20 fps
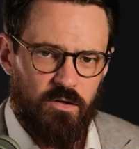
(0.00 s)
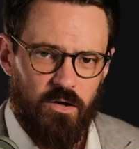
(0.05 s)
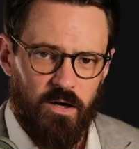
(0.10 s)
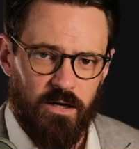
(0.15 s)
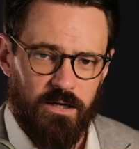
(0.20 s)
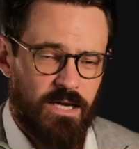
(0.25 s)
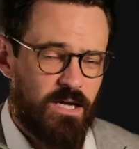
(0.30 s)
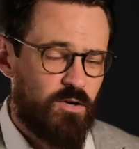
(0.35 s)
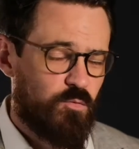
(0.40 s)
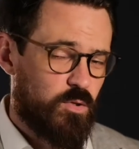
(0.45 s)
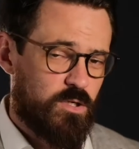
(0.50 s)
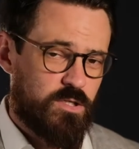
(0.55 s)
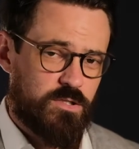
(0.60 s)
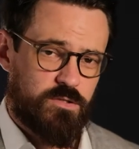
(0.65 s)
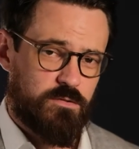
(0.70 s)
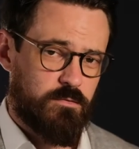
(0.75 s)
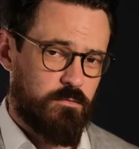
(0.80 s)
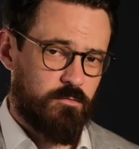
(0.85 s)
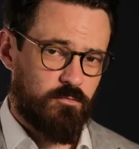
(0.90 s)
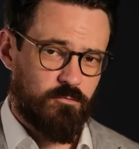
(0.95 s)
Again, we
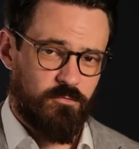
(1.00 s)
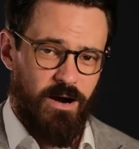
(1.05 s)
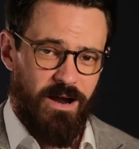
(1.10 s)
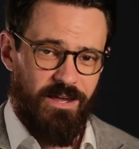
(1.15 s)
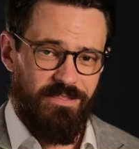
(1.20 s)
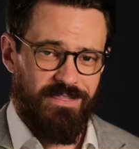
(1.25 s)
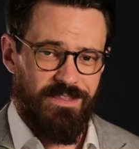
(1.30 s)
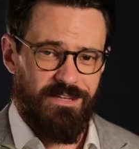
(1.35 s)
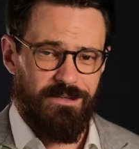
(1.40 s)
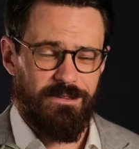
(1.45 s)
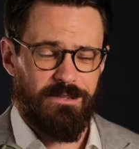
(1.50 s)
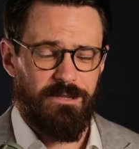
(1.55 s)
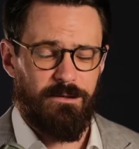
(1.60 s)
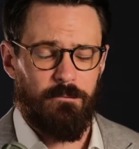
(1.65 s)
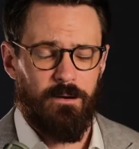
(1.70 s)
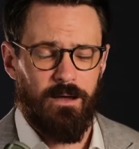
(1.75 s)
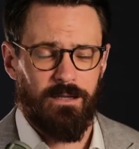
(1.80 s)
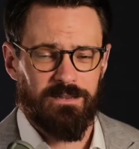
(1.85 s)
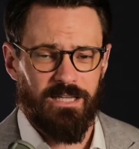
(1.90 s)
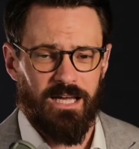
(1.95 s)
just read
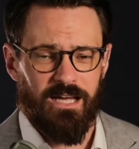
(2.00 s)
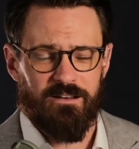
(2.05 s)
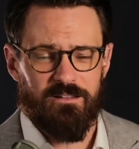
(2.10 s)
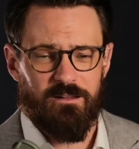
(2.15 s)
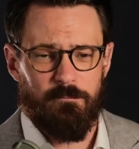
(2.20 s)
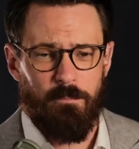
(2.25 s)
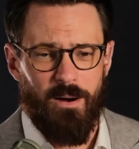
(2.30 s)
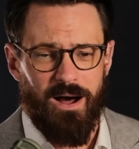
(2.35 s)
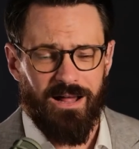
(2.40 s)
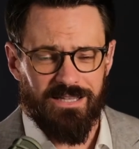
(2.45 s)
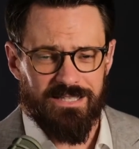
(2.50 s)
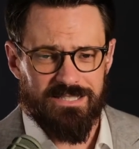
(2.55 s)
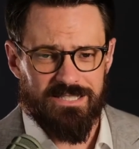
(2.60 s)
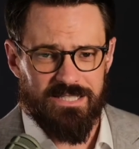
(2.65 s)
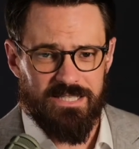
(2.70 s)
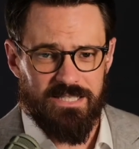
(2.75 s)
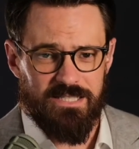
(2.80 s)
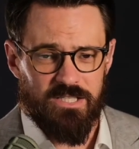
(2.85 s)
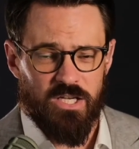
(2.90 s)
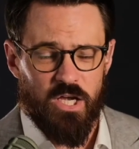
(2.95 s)
a lot of the
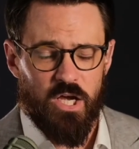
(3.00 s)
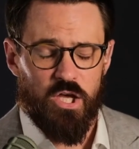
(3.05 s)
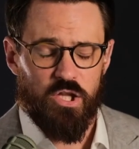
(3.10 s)
policies,